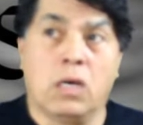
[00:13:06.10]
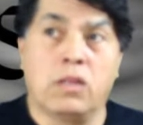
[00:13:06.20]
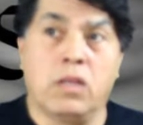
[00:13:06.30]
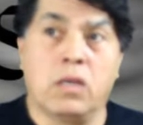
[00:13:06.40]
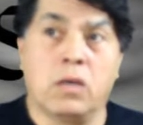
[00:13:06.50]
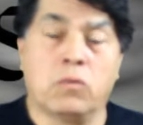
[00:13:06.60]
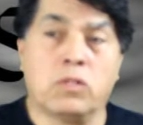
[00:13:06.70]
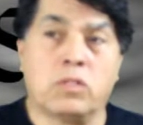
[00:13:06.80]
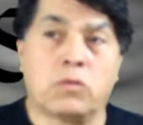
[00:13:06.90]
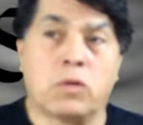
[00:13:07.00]
think it
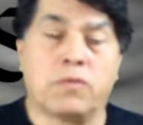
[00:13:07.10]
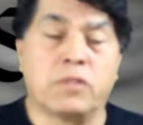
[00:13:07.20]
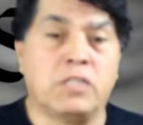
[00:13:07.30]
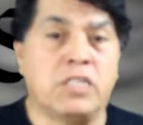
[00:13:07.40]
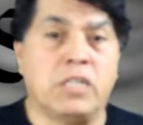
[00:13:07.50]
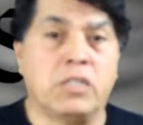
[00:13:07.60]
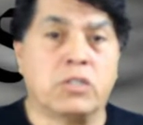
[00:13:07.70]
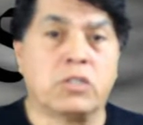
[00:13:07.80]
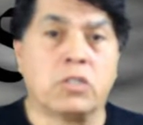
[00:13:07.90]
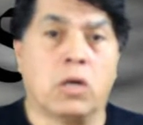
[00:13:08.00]
was roughly 10
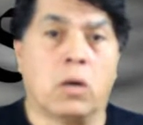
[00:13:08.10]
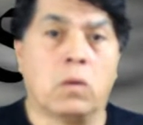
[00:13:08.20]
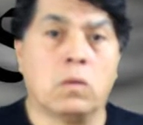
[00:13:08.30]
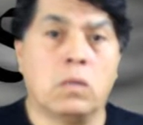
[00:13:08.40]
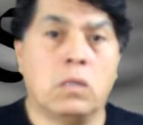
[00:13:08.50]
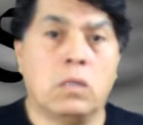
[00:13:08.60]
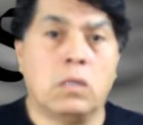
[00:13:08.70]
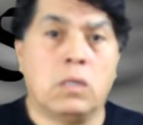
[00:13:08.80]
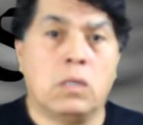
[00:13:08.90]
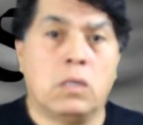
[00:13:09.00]
years ago,
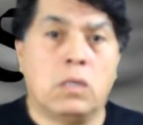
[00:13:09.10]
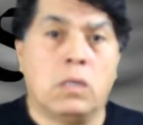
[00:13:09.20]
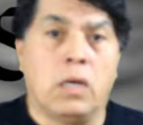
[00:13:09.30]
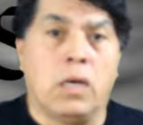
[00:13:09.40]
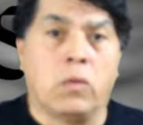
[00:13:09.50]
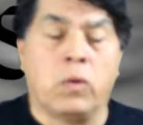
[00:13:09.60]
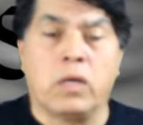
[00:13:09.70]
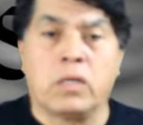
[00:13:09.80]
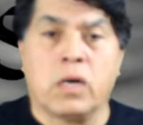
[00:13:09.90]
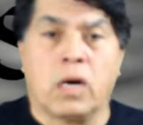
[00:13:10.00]
and
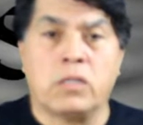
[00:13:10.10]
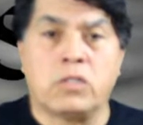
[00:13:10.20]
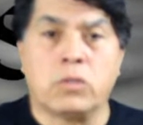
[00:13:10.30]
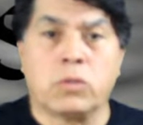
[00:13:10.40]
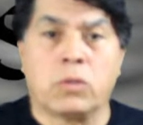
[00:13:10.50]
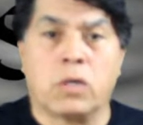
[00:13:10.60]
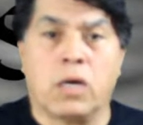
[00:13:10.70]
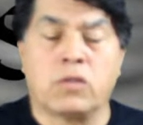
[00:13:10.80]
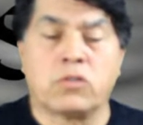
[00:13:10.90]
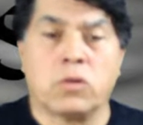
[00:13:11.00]
we had gone to her
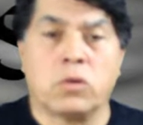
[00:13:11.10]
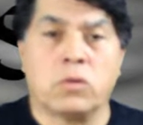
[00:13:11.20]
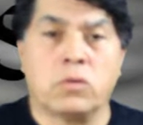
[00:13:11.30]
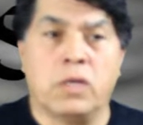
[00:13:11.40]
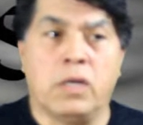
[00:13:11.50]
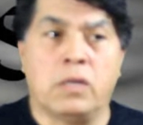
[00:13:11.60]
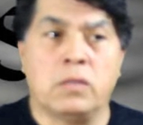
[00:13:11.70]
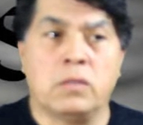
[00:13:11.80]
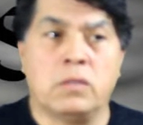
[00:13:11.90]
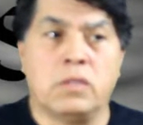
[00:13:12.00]
household,
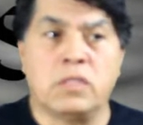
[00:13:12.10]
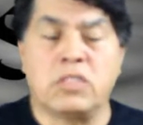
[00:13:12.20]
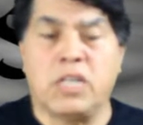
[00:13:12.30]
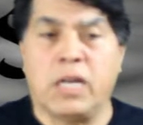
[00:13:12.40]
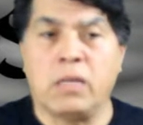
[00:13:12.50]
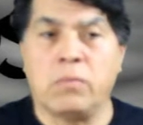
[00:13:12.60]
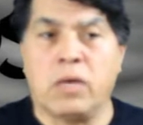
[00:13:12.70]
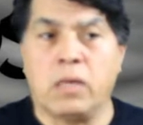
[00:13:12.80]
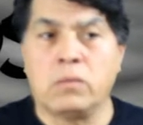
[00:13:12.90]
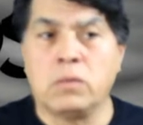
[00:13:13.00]
and this tanning
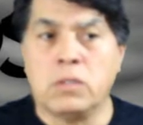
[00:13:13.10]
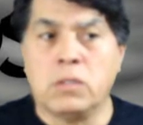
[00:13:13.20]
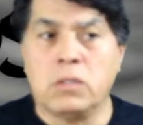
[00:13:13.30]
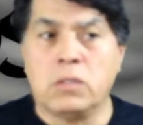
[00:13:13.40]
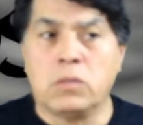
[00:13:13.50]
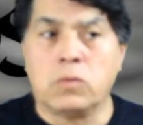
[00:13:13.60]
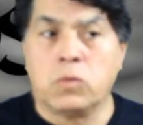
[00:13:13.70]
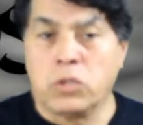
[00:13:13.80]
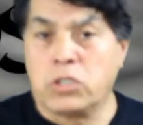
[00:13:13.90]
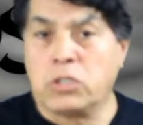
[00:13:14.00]
bed
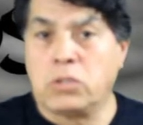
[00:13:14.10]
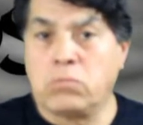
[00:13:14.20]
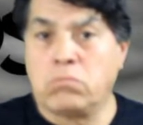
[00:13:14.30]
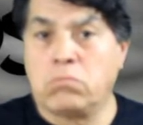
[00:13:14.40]
was